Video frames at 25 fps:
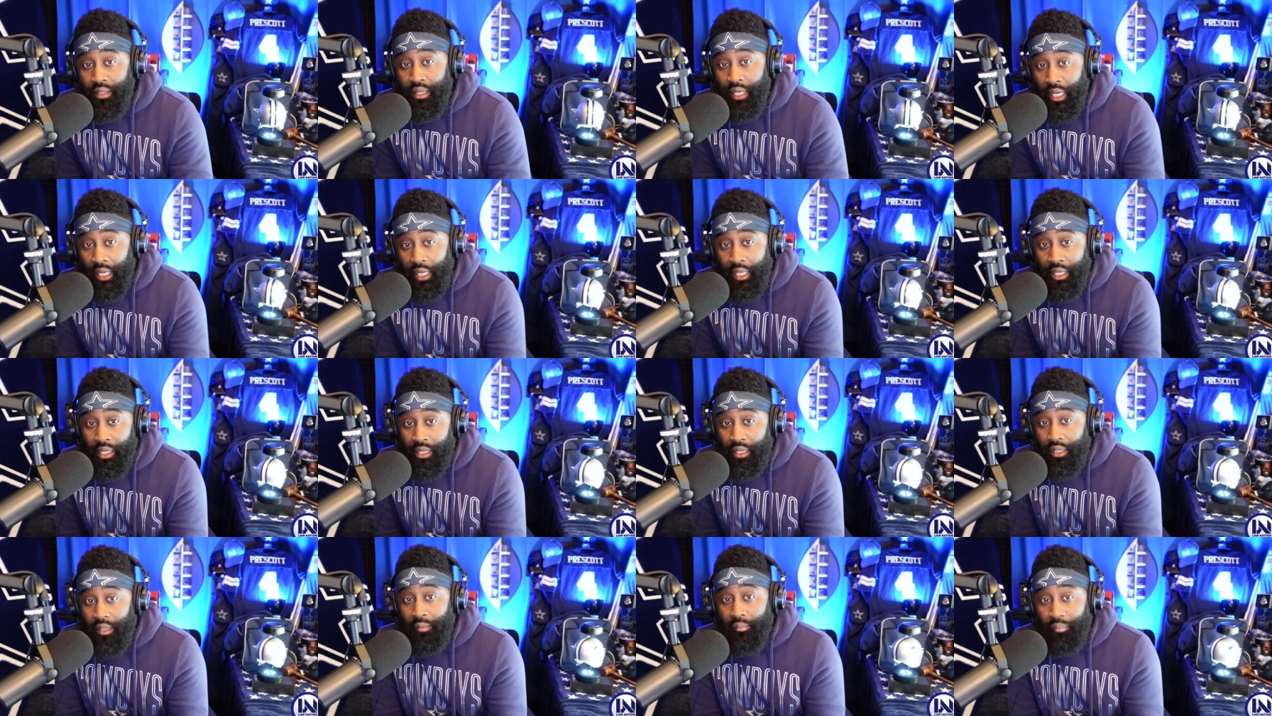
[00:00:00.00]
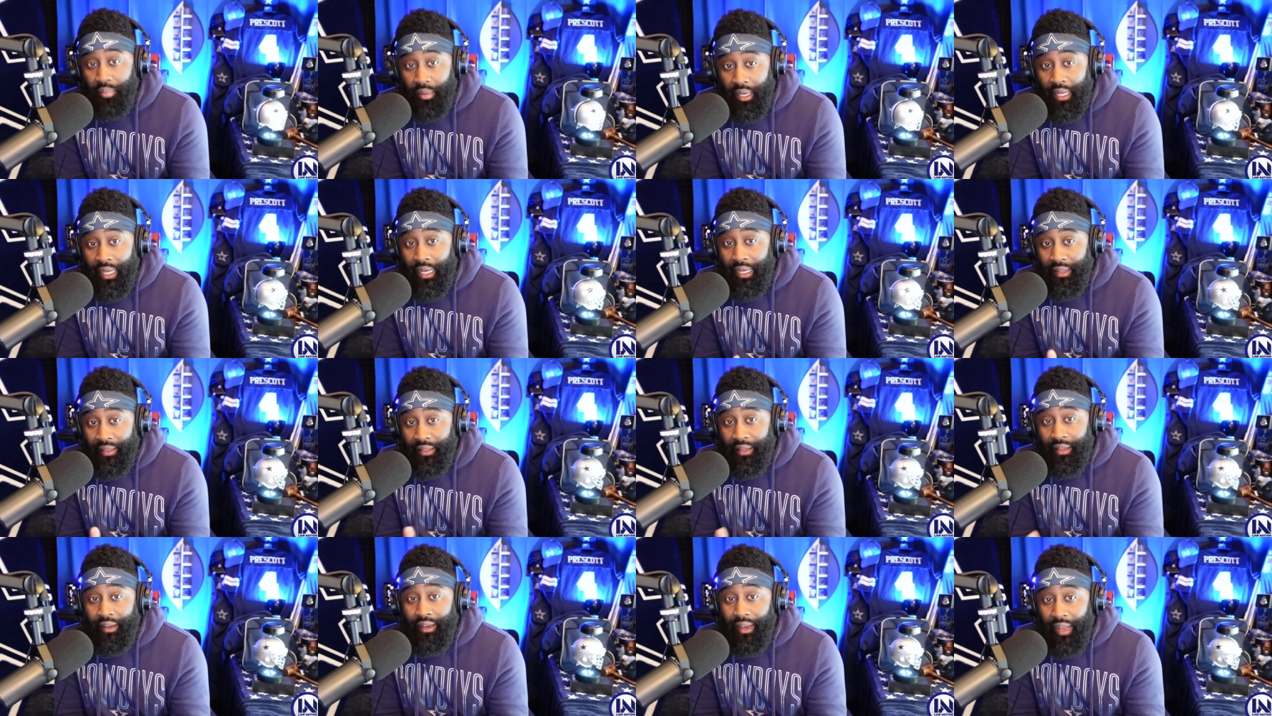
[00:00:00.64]
and he can play
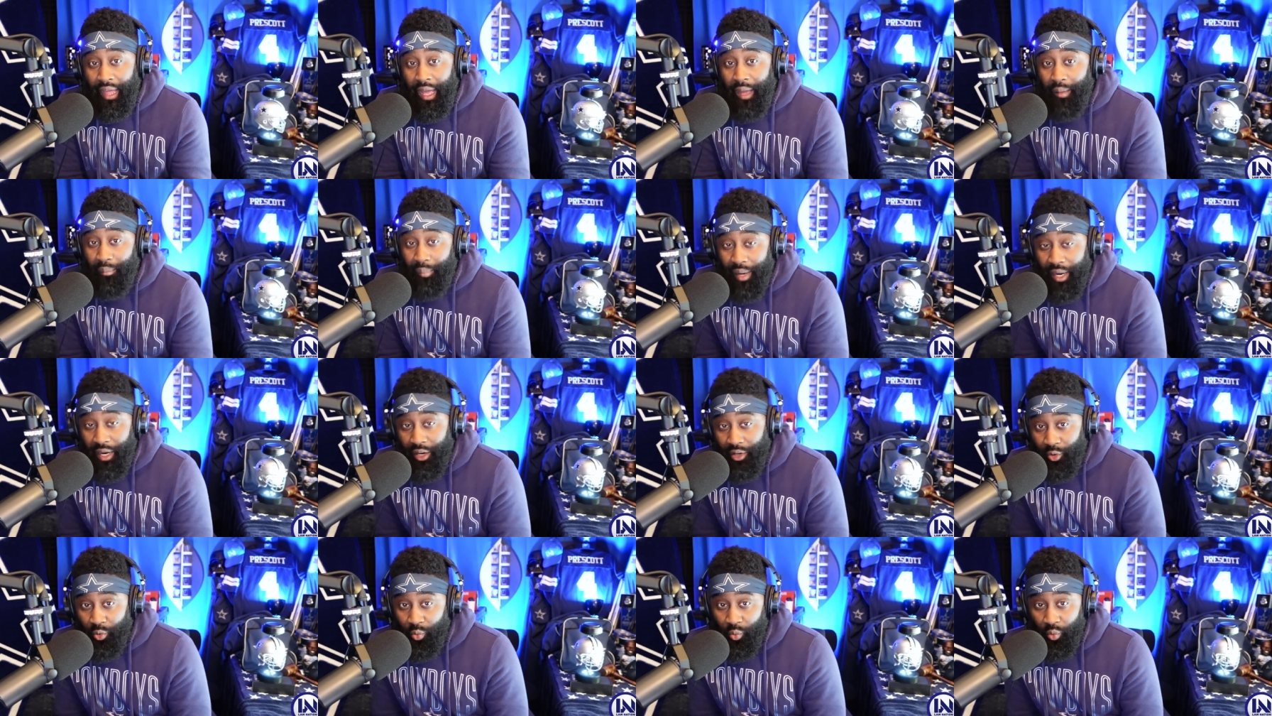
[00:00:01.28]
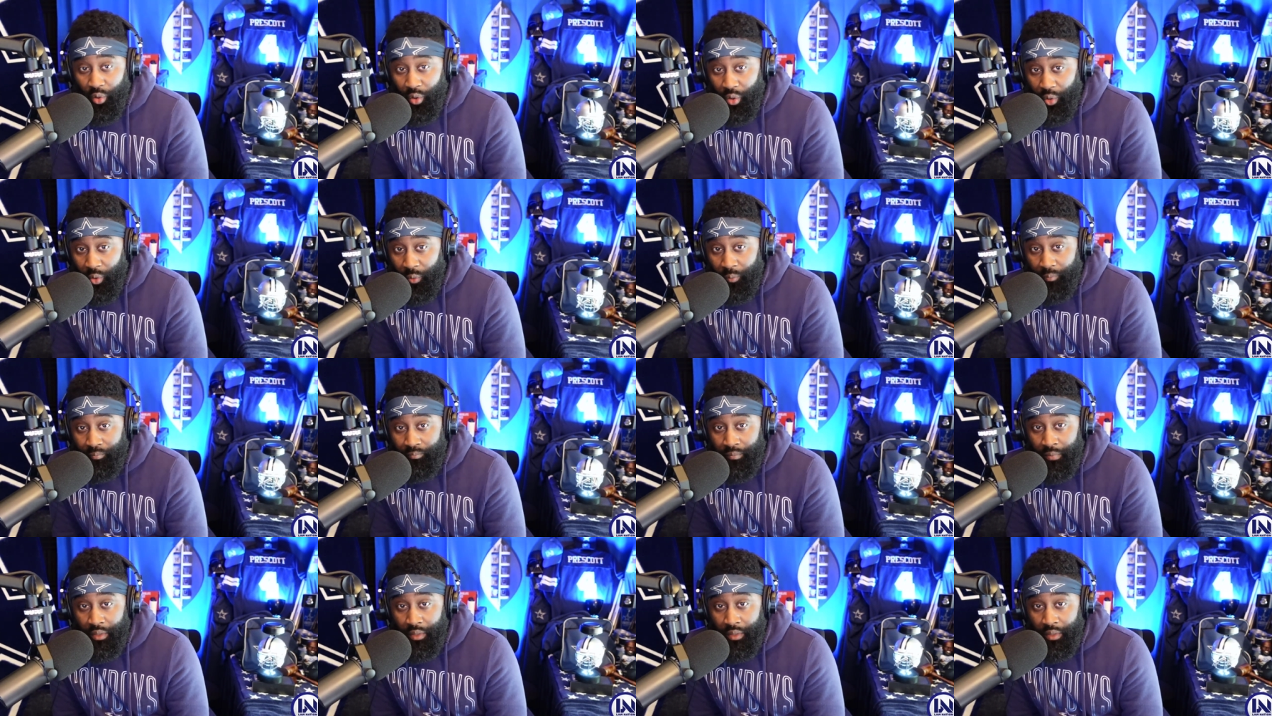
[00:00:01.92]
that linebacker role.